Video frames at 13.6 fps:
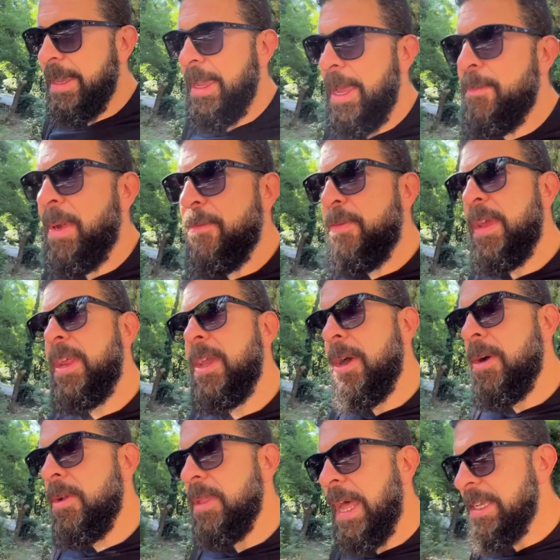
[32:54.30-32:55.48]
in my
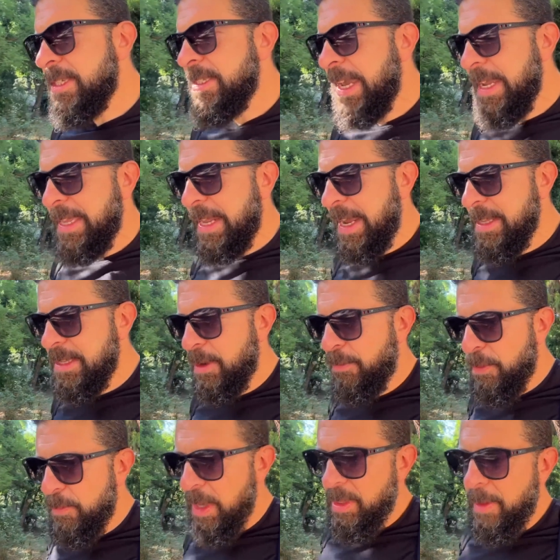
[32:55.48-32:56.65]
video last night that I did
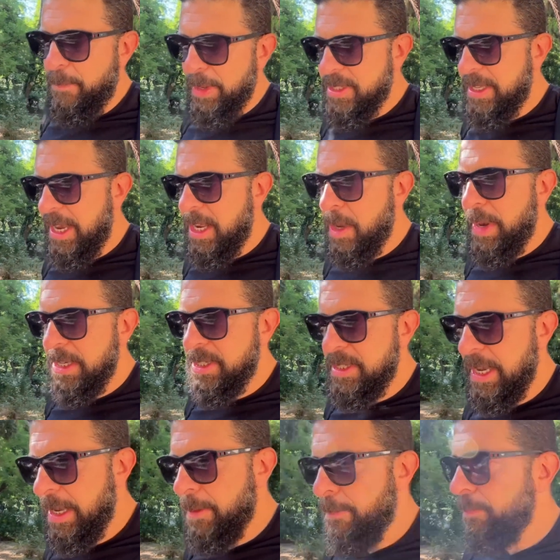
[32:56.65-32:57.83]
from the Olympic Stadium, I said,